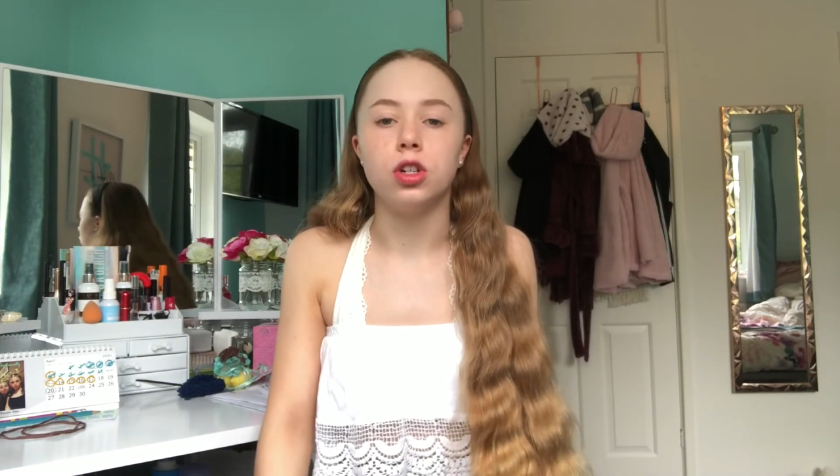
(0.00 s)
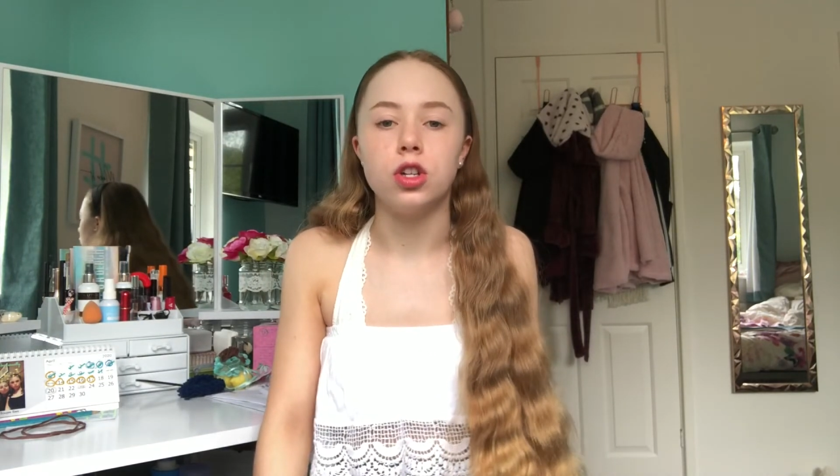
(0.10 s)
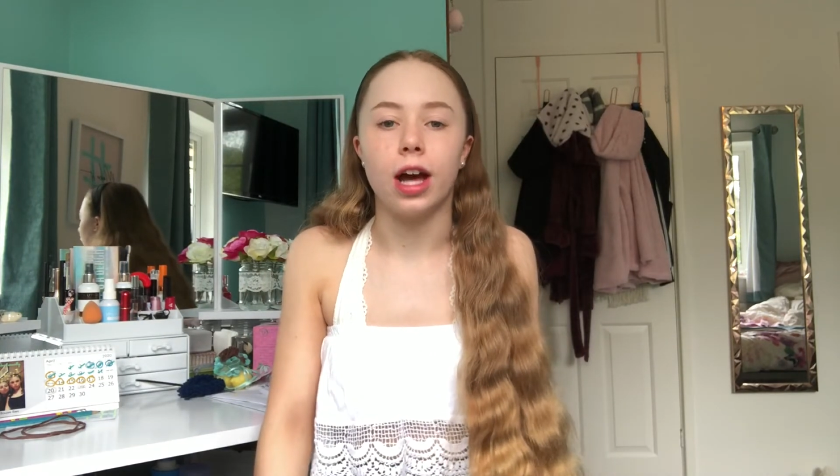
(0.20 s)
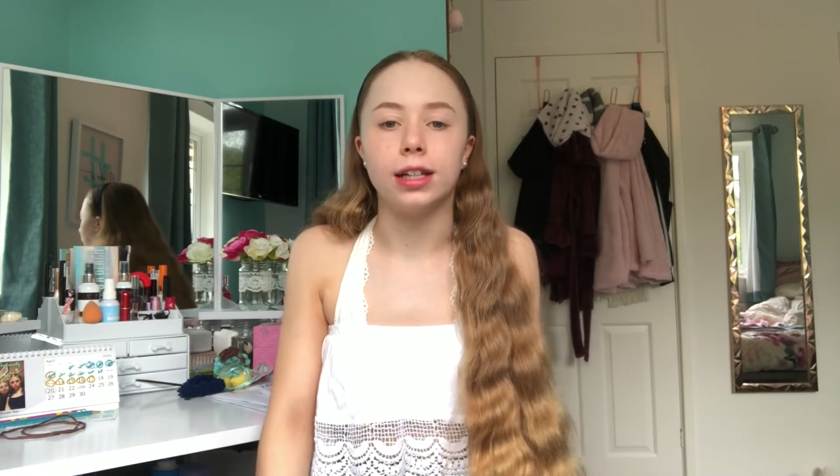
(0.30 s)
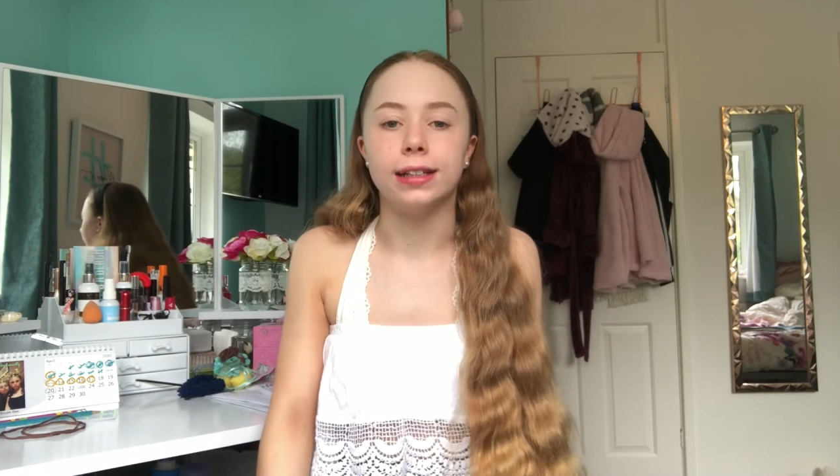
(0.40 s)
do
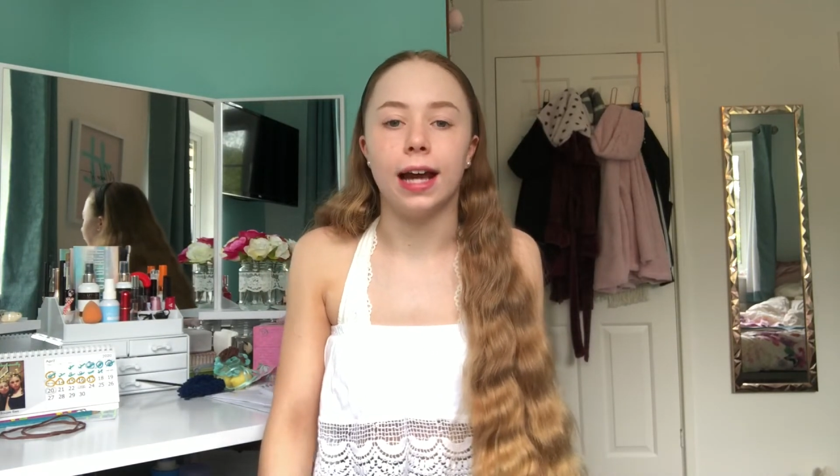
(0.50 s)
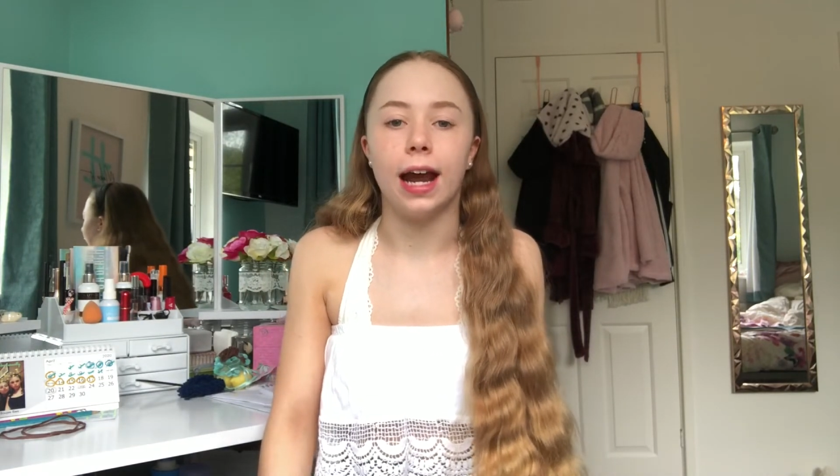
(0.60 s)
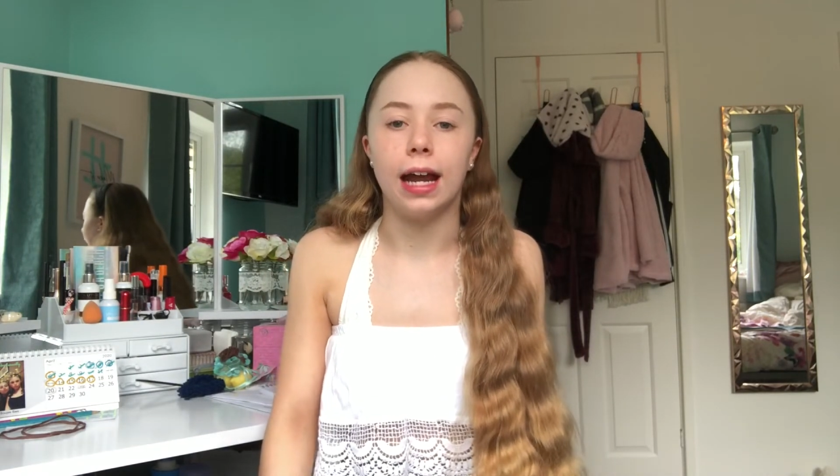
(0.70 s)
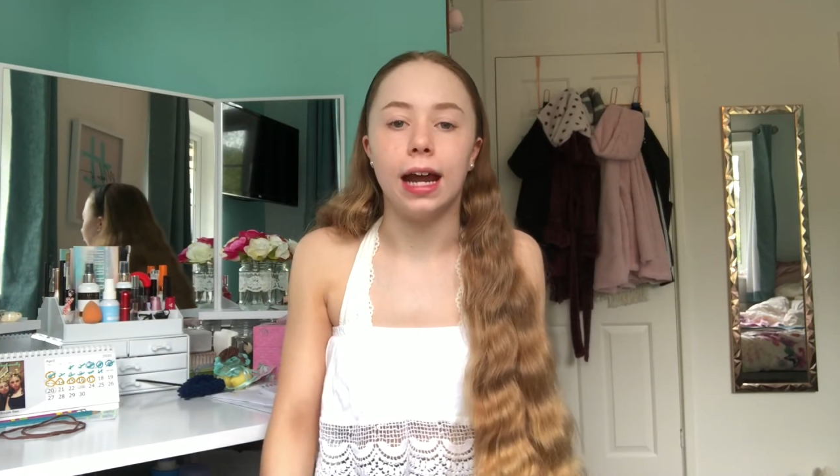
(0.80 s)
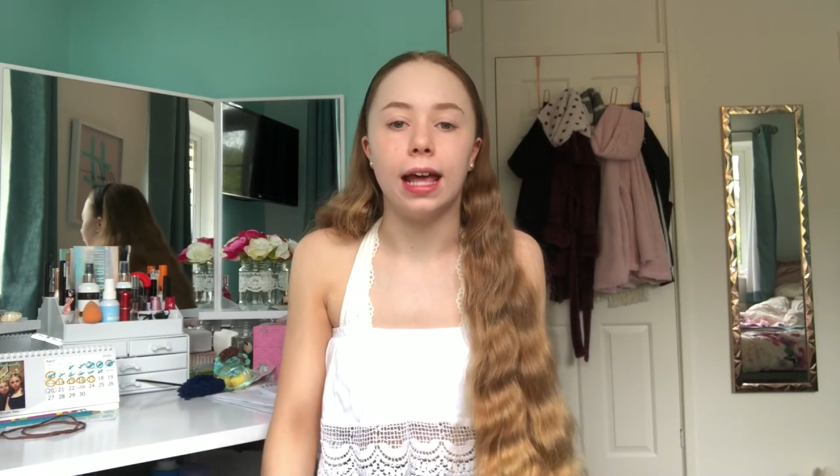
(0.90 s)
that
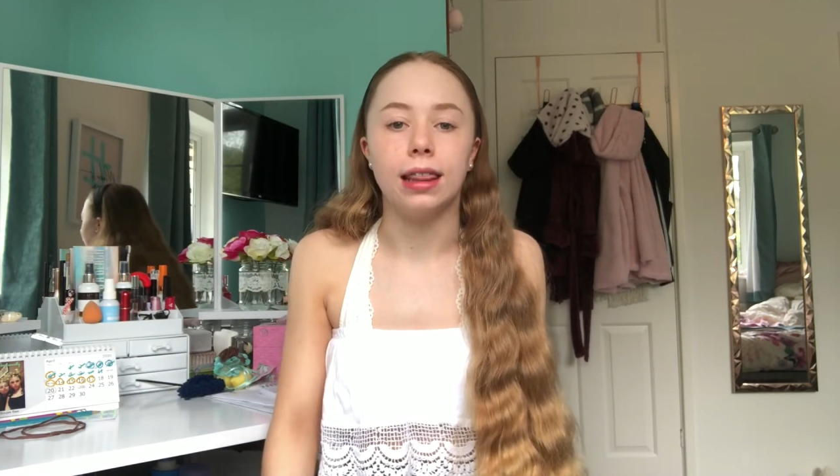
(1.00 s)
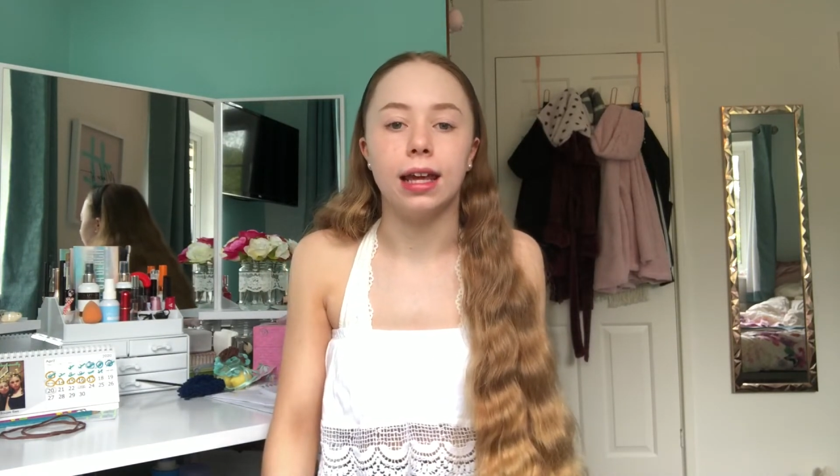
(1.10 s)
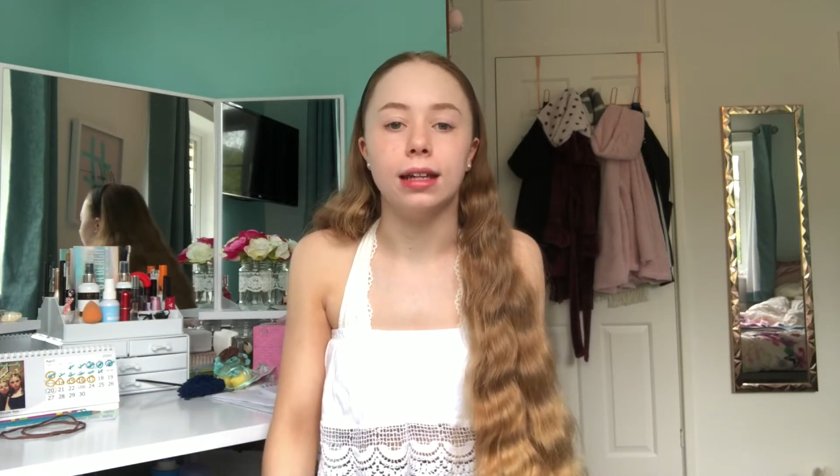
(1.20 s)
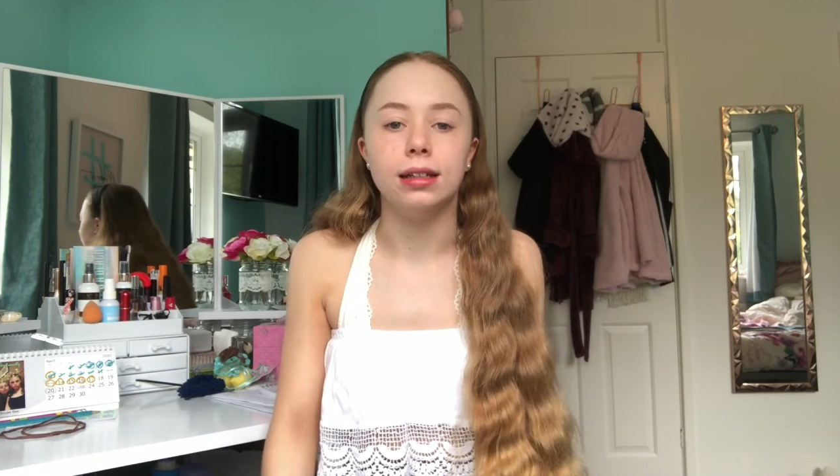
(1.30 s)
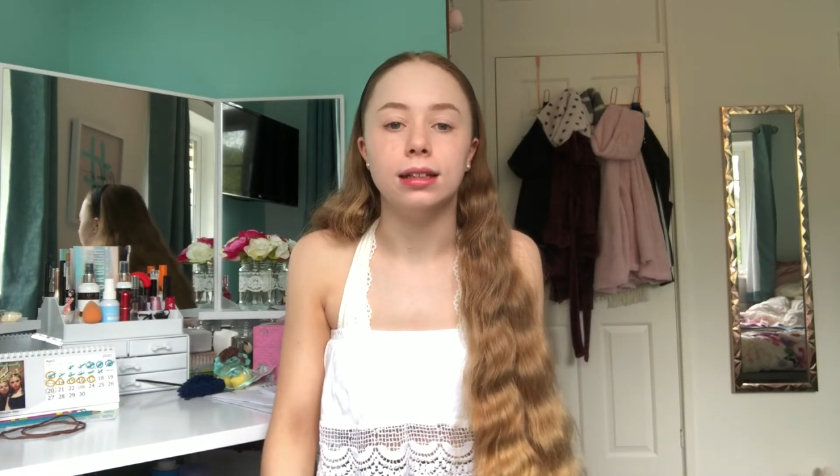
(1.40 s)
today and
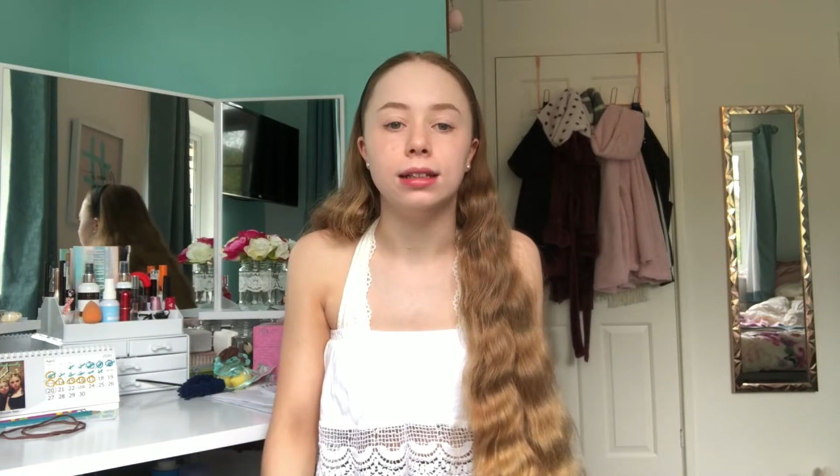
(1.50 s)
then